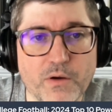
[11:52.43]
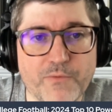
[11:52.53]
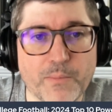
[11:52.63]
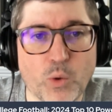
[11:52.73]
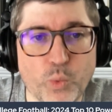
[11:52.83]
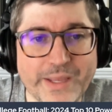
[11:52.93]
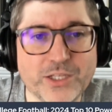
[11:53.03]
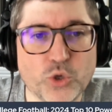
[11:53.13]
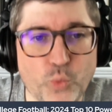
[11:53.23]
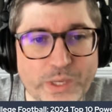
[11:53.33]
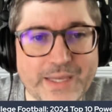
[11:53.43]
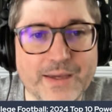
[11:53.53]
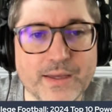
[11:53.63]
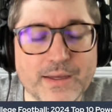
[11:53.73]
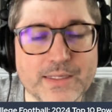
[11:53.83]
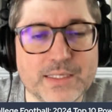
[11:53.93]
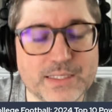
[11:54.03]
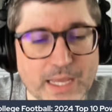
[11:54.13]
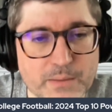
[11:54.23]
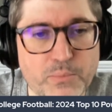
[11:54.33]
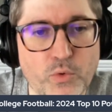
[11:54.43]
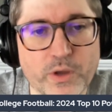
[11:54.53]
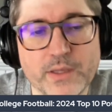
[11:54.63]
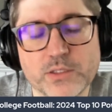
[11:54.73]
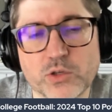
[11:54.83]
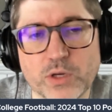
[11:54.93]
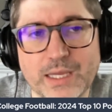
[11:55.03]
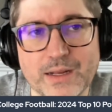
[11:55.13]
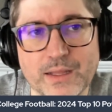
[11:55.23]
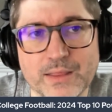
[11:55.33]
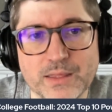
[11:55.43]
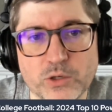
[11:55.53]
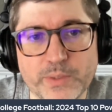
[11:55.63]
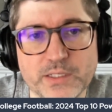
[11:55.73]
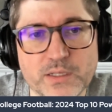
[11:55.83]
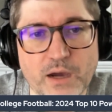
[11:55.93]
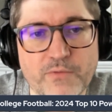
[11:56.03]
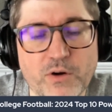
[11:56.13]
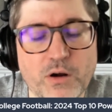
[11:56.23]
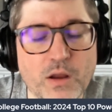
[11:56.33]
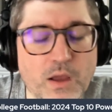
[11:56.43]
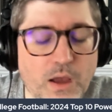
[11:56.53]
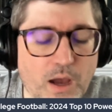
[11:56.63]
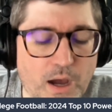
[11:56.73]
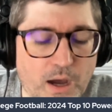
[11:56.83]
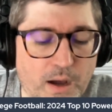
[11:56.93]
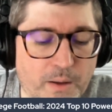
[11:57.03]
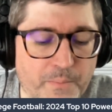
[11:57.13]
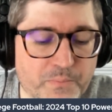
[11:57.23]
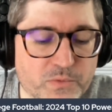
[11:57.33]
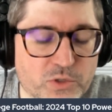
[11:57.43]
from a week-to-week standpoint, it's going to get a little bit tougher. Body